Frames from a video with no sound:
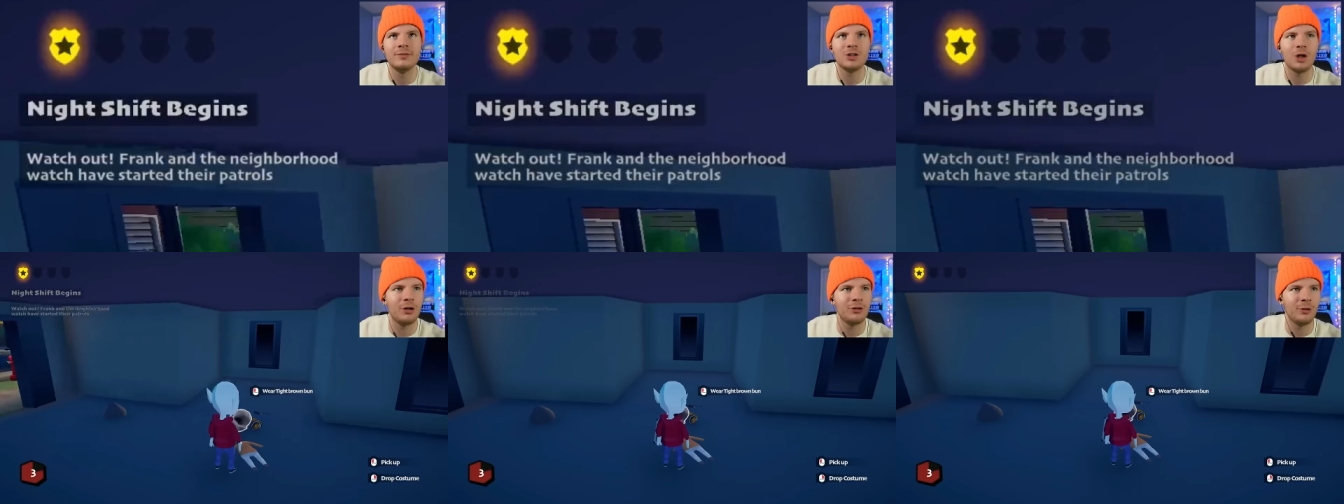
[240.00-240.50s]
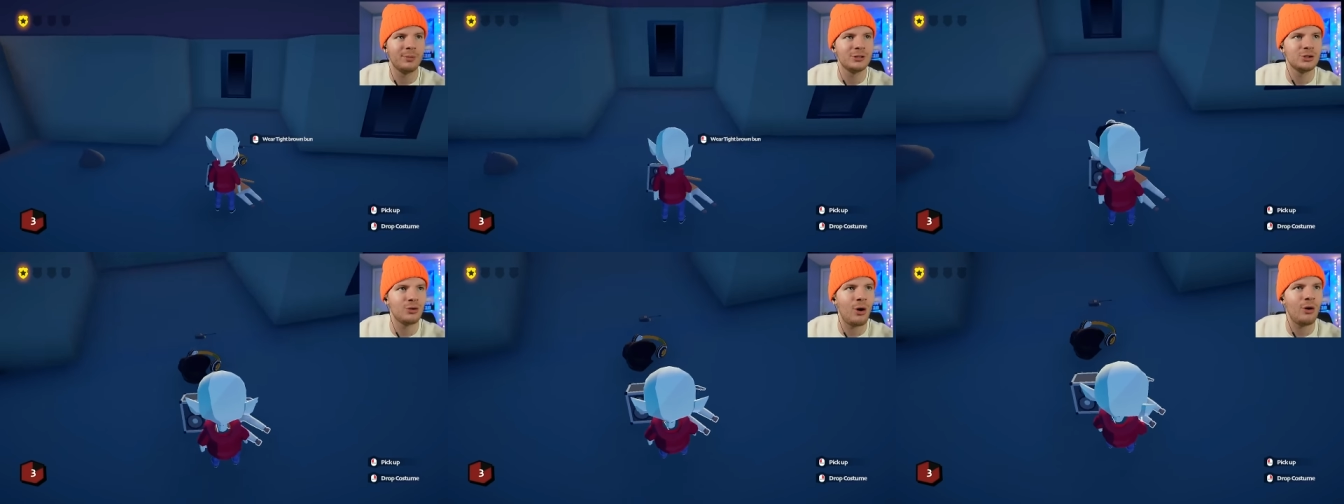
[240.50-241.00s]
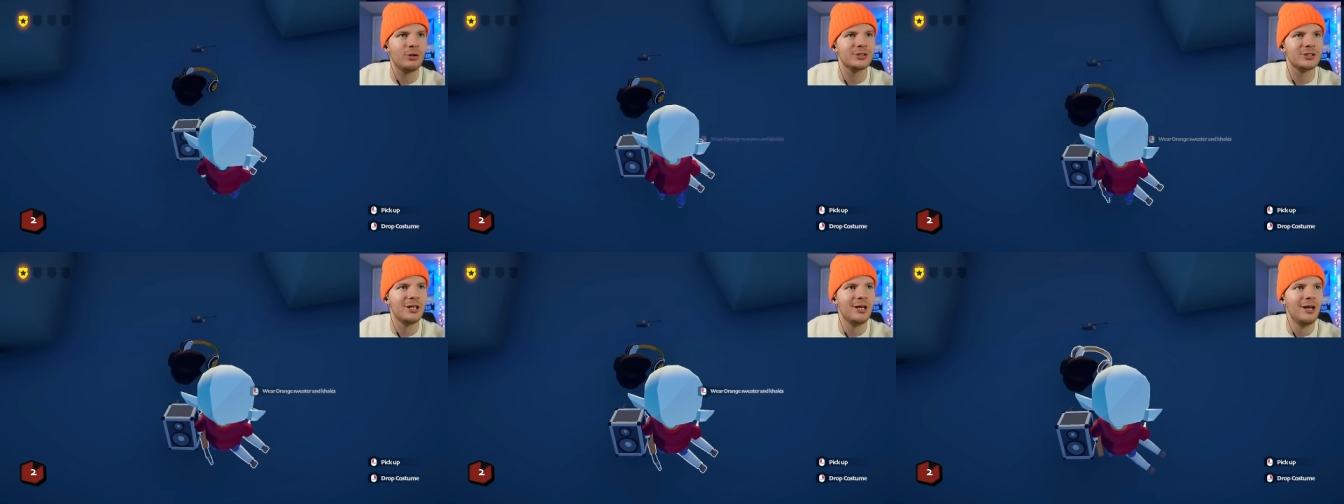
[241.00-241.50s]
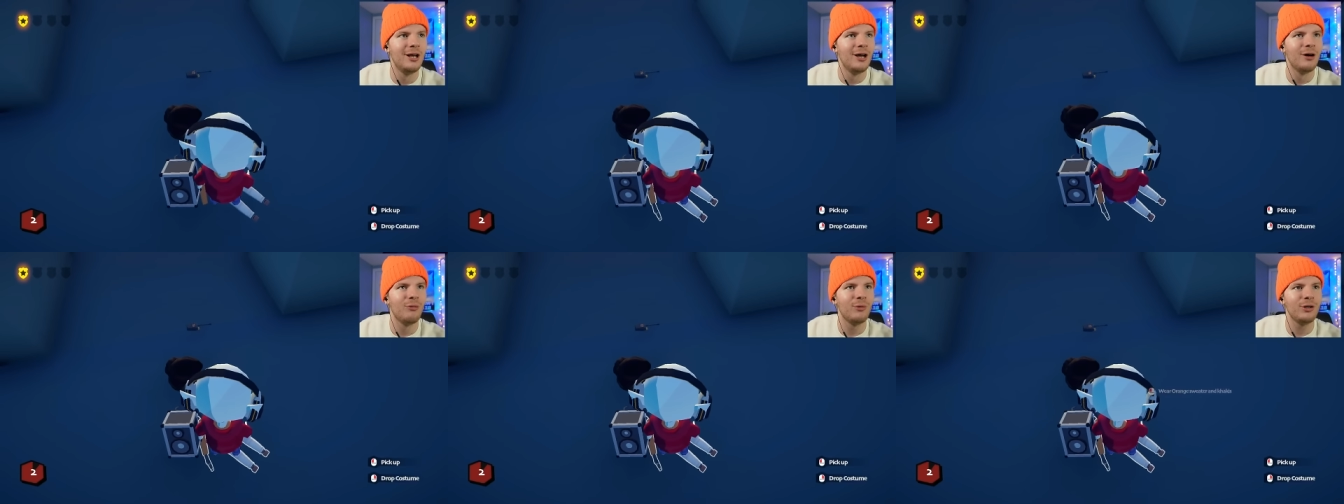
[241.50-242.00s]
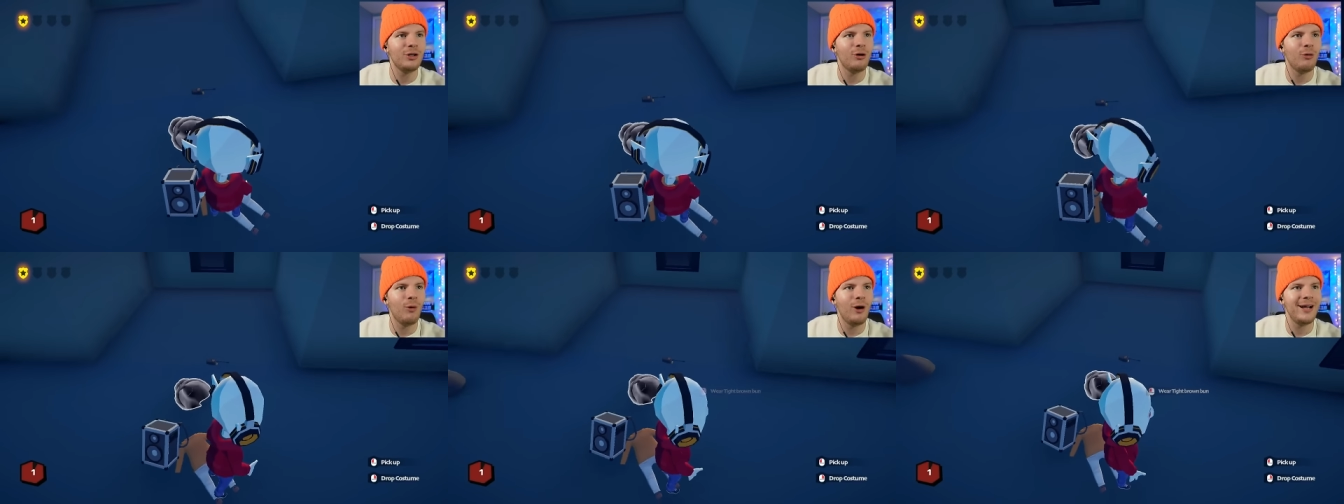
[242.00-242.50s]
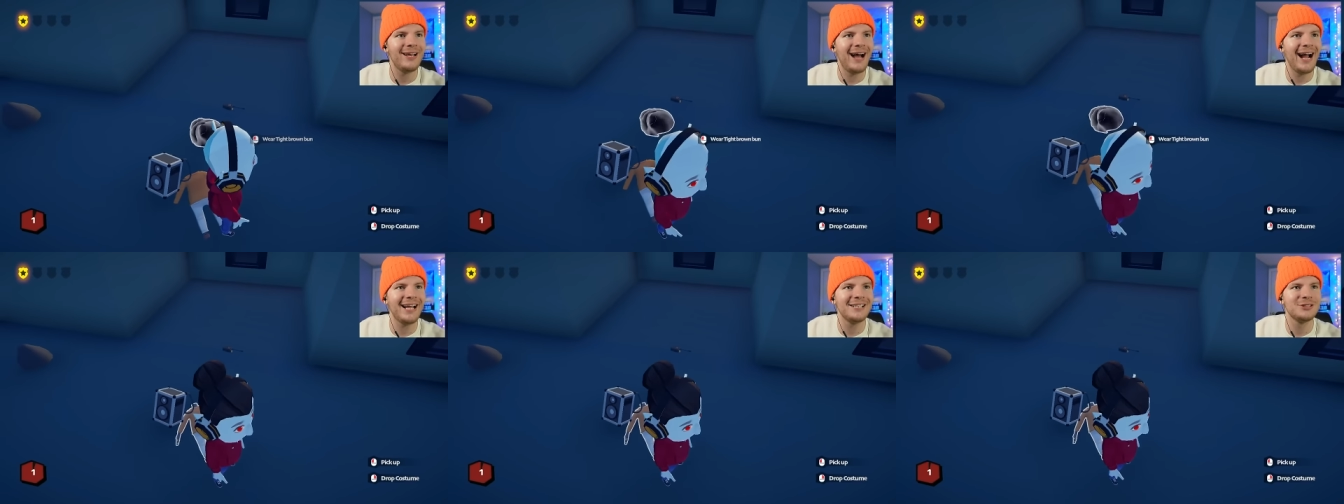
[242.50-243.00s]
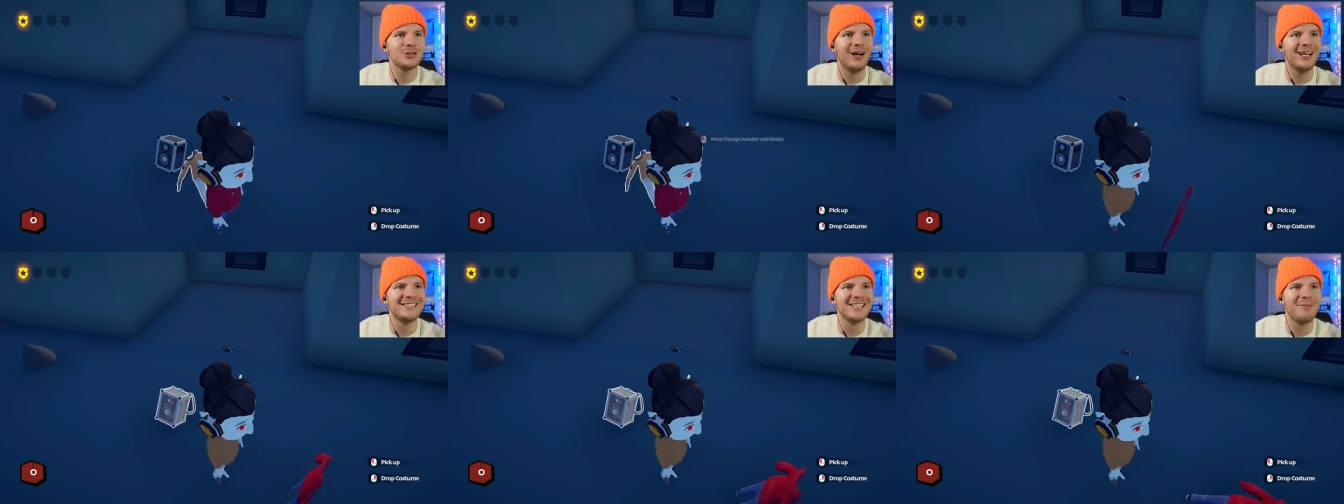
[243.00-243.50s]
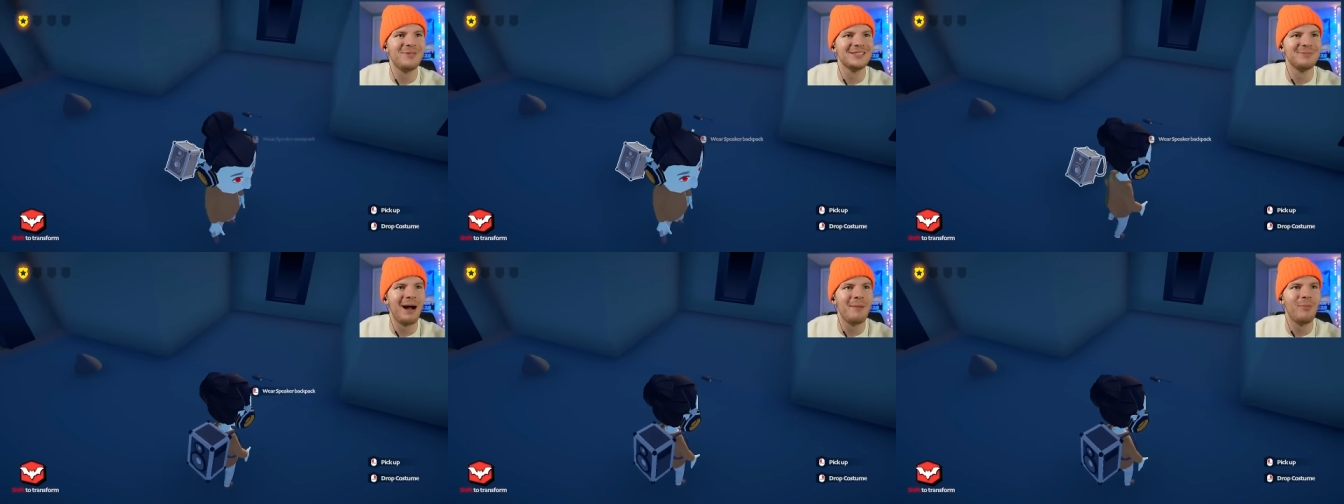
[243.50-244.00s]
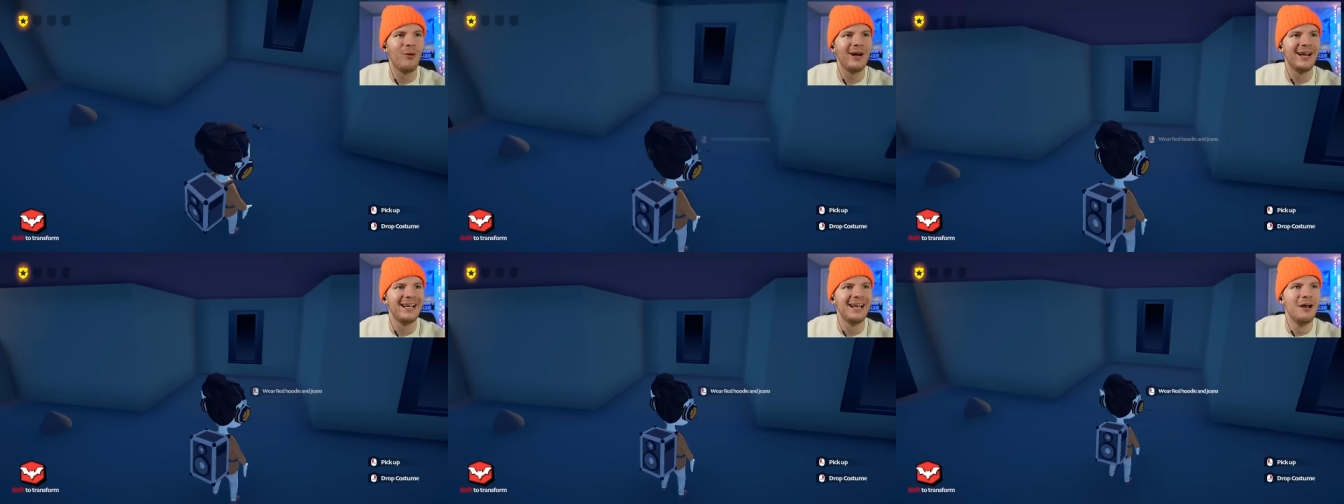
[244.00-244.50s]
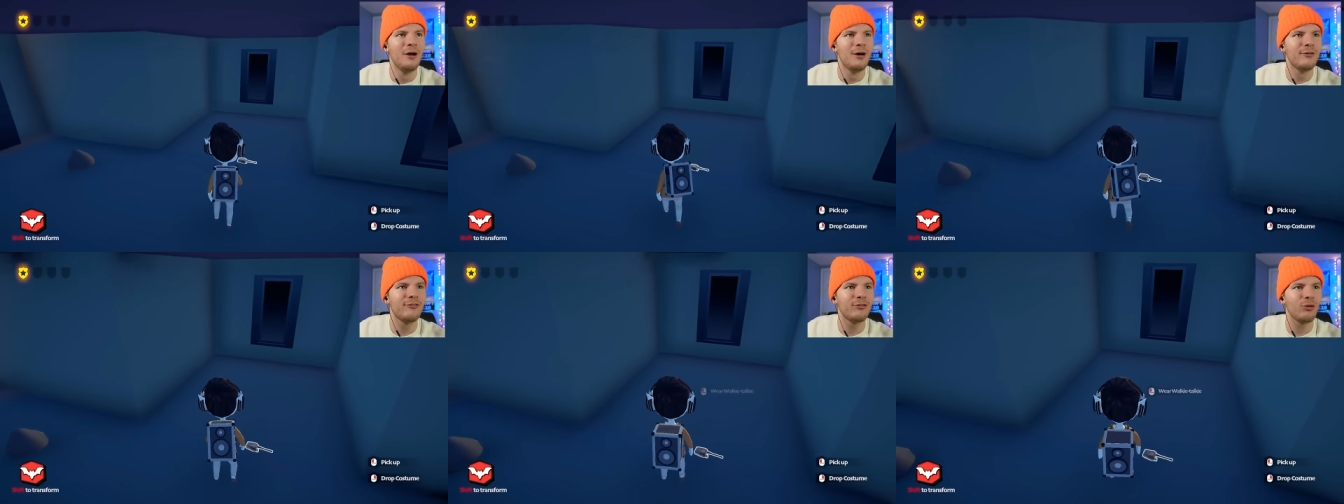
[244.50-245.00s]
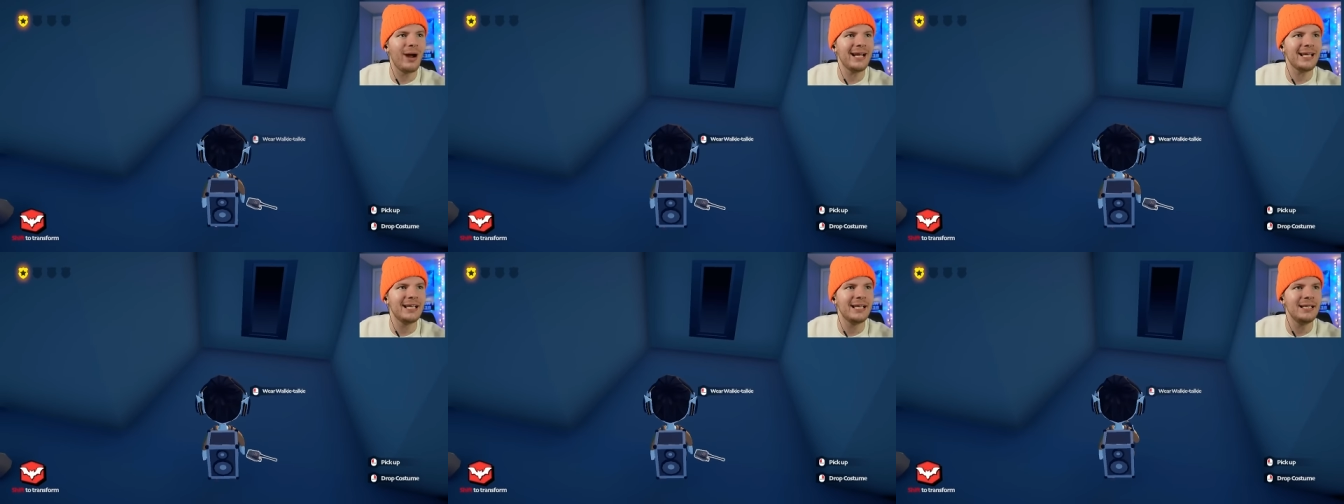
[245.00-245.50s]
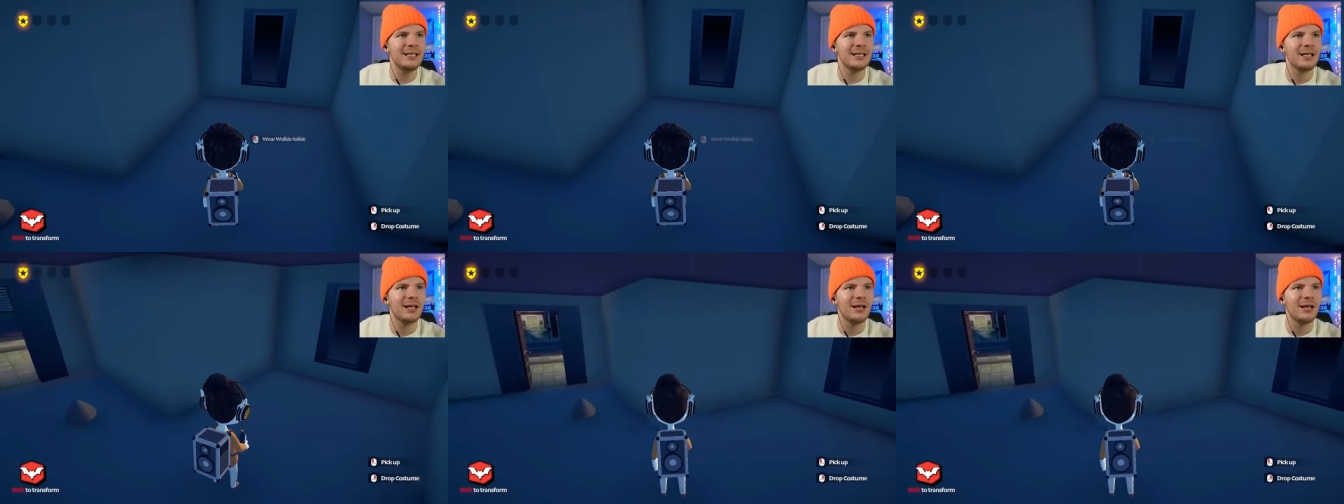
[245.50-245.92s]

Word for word: started their patrols. Well, you know what? I can dress up as my boy, Frankie.